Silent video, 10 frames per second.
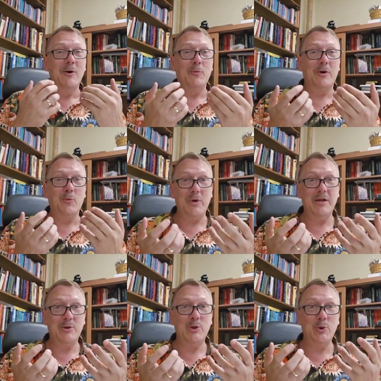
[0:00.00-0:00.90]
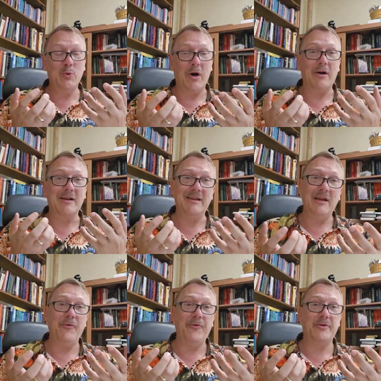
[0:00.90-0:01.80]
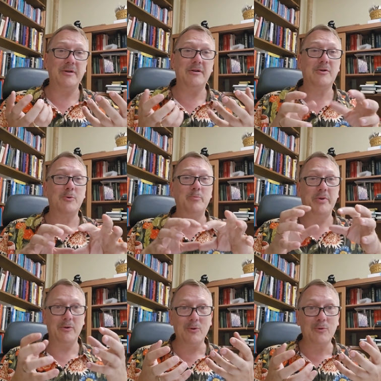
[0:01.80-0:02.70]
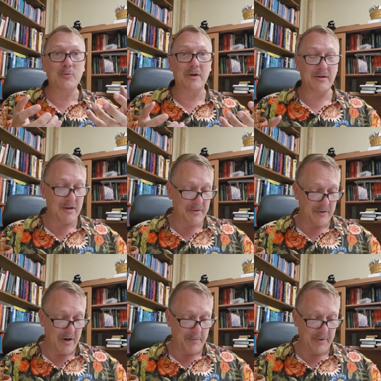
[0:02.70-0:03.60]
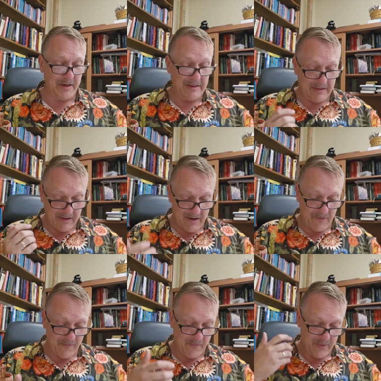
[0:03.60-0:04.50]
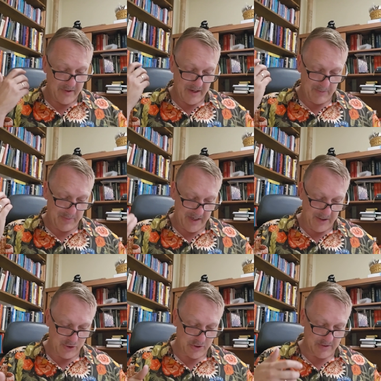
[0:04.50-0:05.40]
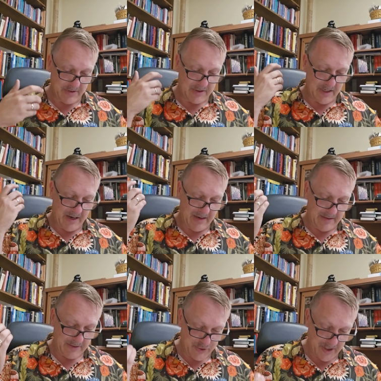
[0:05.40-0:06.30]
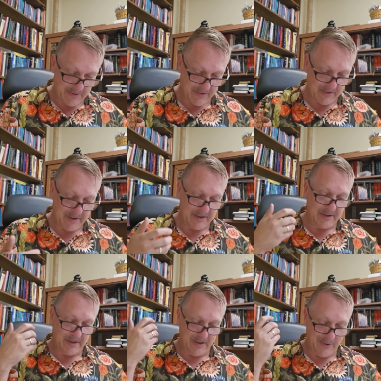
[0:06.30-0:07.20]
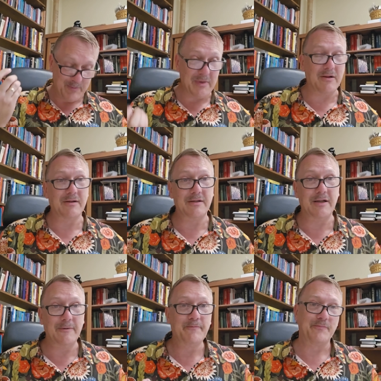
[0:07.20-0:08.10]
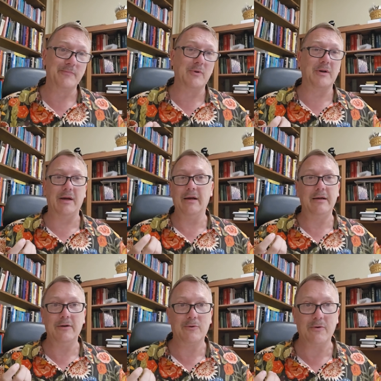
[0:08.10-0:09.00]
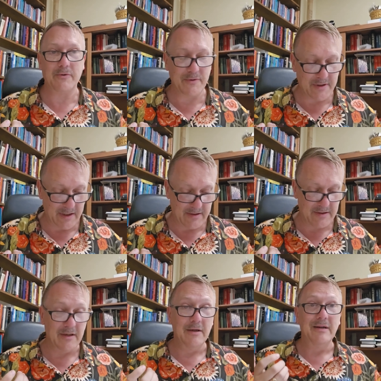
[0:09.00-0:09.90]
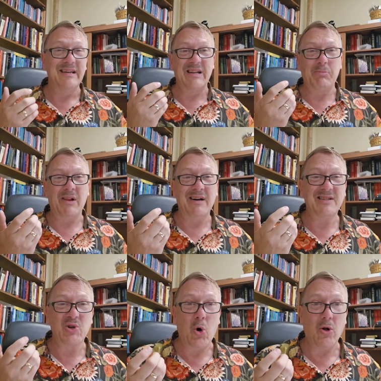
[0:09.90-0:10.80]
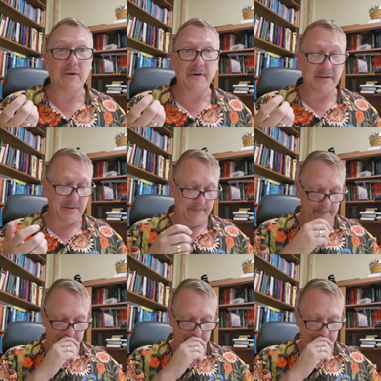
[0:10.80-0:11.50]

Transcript: where we too are gifted to build one another up in love with that patience and gentleness and humility a year, all those things. It applies to all of us.